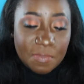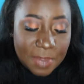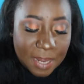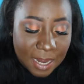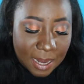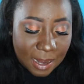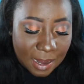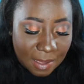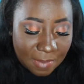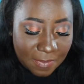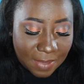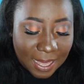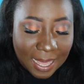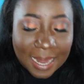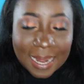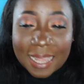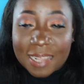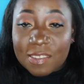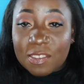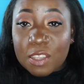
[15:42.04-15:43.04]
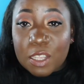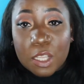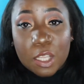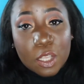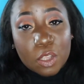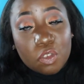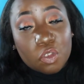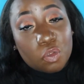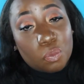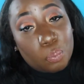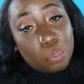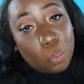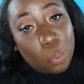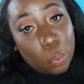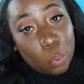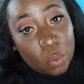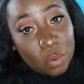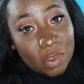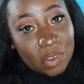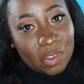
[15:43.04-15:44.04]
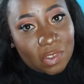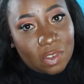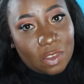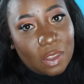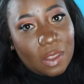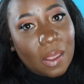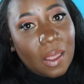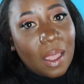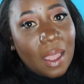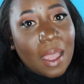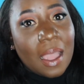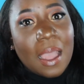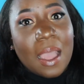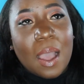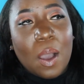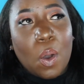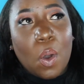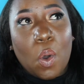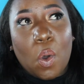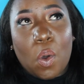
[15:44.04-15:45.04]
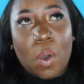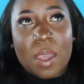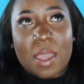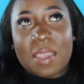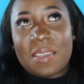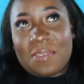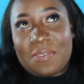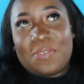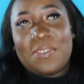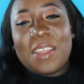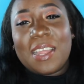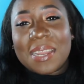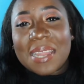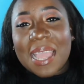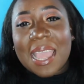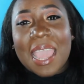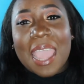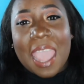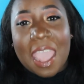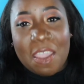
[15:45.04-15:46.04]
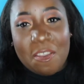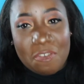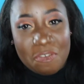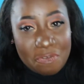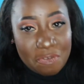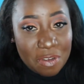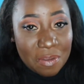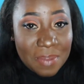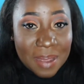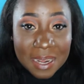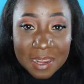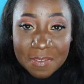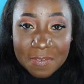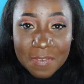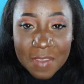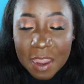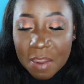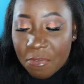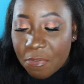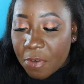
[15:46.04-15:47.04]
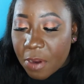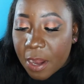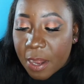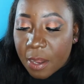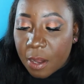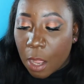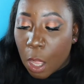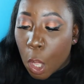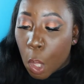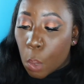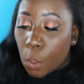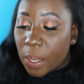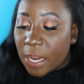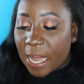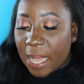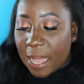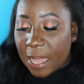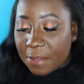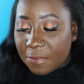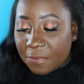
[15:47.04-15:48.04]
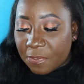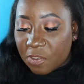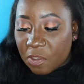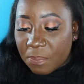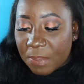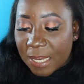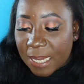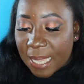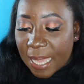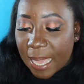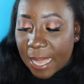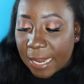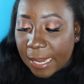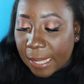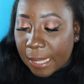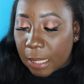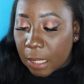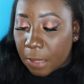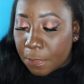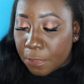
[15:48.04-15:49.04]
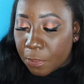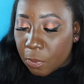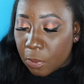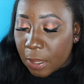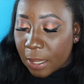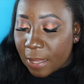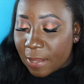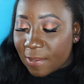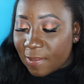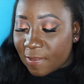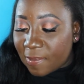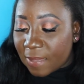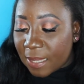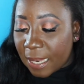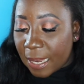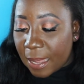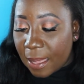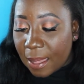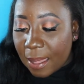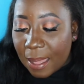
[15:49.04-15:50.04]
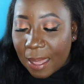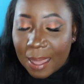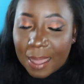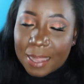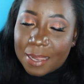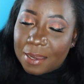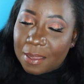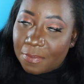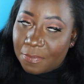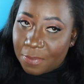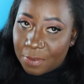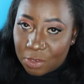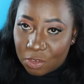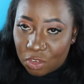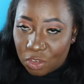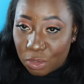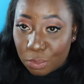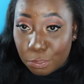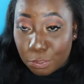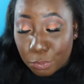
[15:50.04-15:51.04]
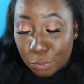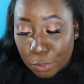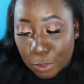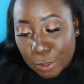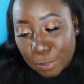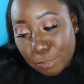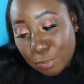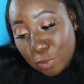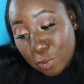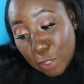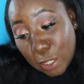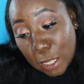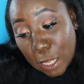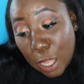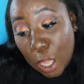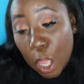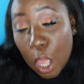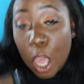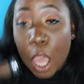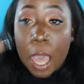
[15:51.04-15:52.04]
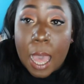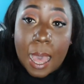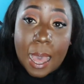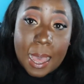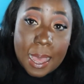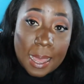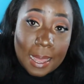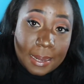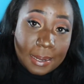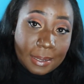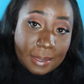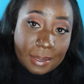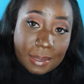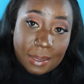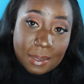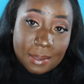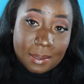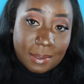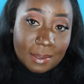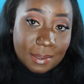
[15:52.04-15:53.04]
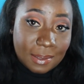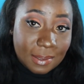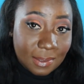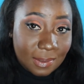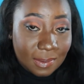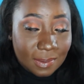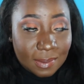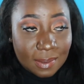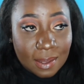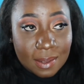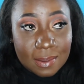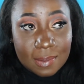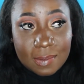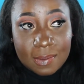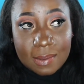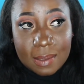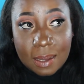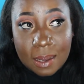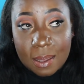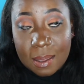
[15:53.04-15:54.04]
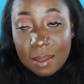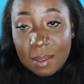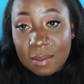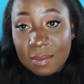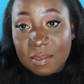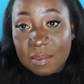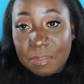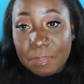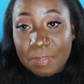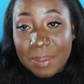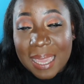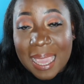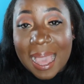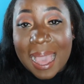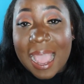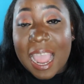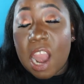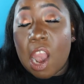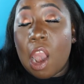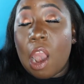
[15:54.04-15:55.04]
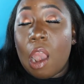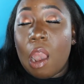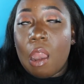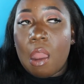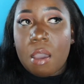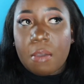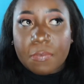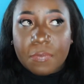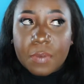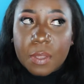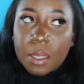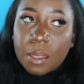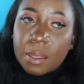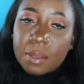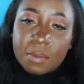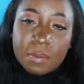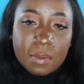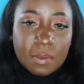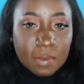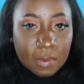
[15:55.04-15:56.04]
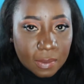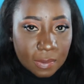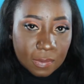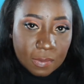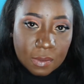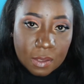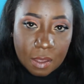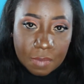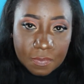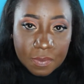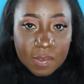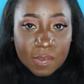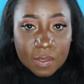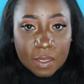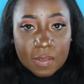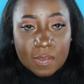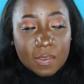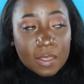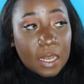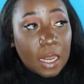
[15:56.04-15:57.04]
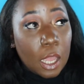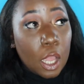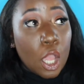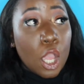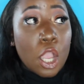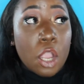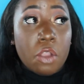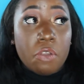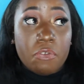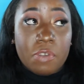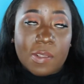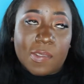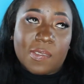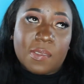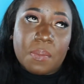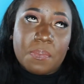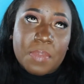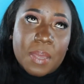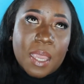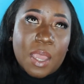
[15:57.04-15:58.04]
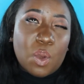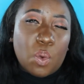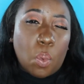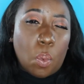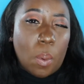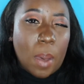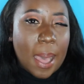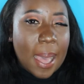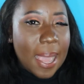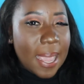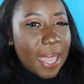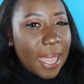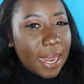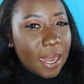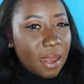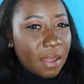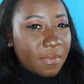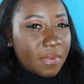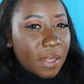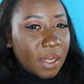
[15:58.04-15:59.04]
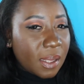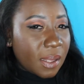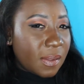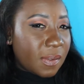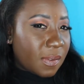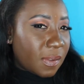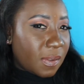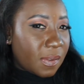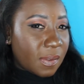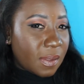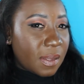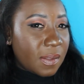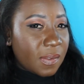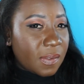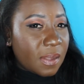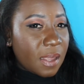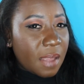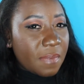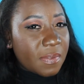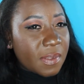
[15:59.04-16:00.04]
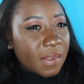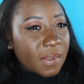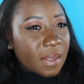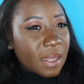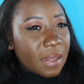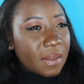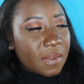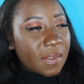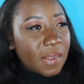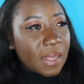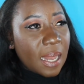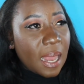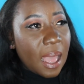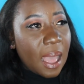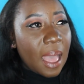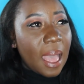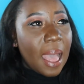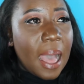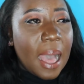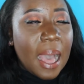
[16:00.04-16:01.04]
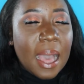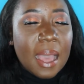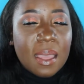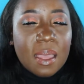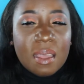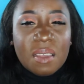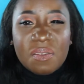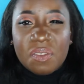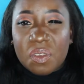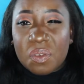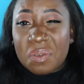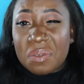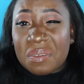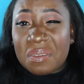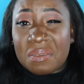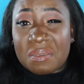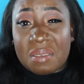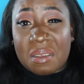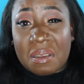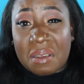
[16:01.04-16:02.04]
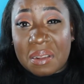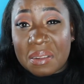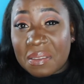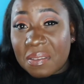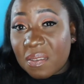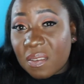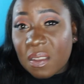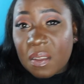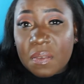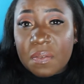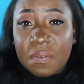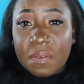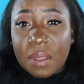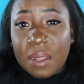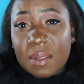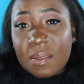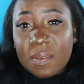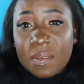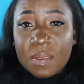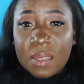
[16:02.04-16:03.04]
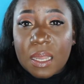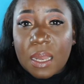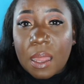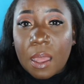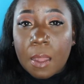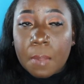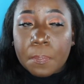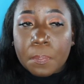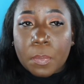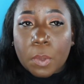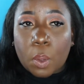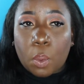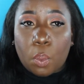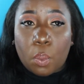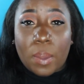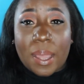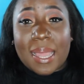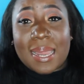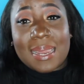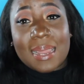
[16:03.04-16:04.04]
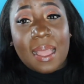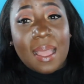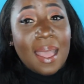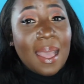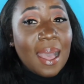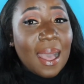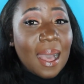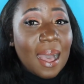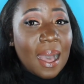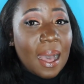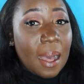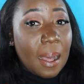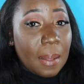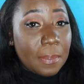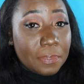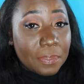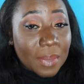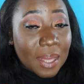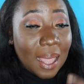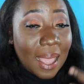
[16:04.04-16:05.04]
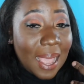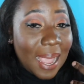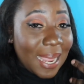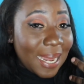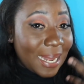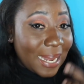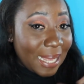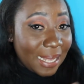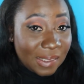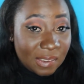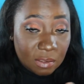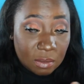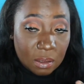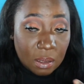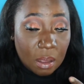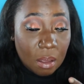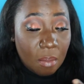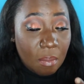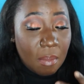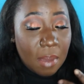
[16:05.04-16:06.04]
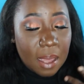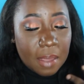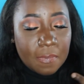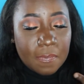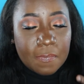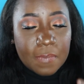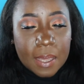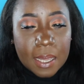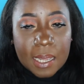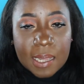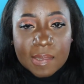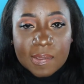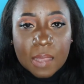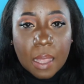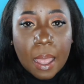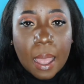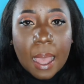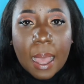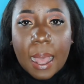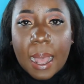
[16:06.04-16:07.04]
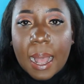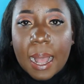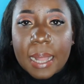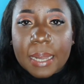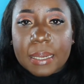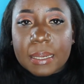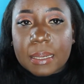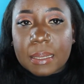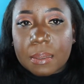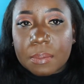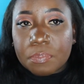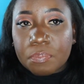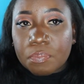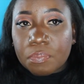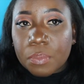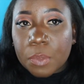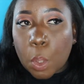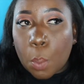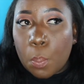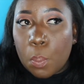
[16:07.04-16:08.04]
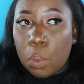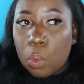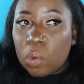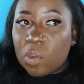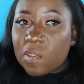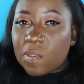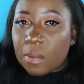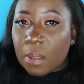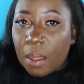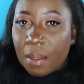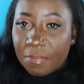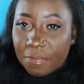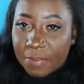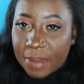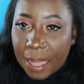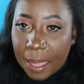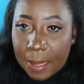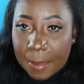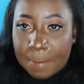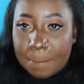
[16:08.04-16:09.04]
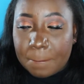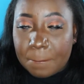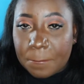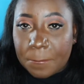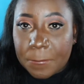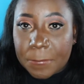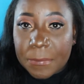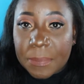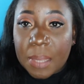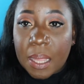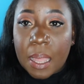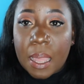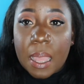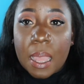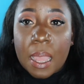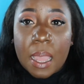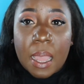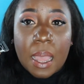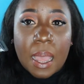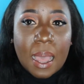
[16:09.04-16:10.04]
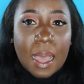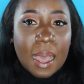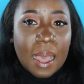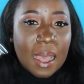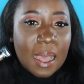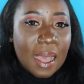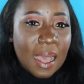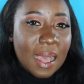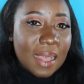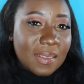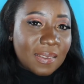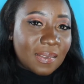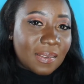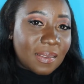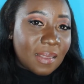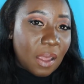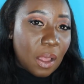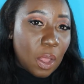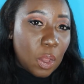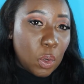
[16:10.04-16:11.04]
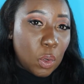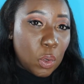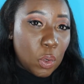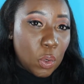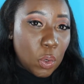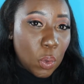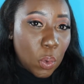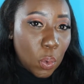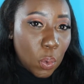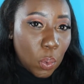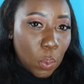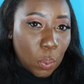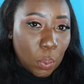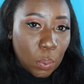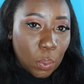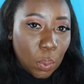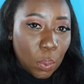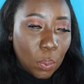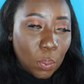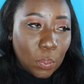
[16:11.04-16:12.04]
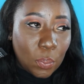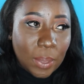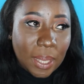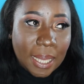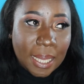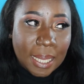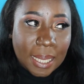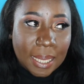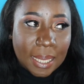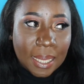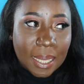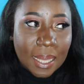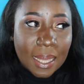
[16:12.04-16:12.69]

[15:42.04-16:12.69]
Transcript: been loving, and I think it's most, or if not everybody favorite, would have to be the LA Girl Pro Concealer, High Definition Pro Concealer. And this concealer is I love the consistency of this concealer. Reason being why I love the consistency of this concealer, I have used tons of concealer when highlighting my face, and most of them has no way